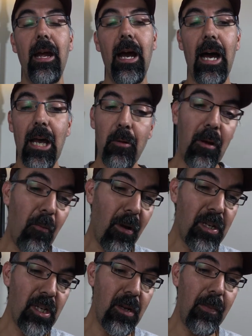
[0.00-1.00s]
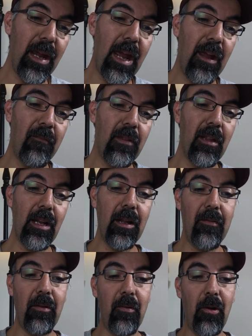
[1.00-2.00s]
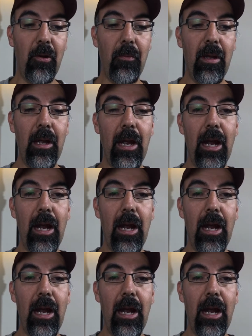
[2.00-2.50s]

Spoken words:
how do I want you to behave in the living room?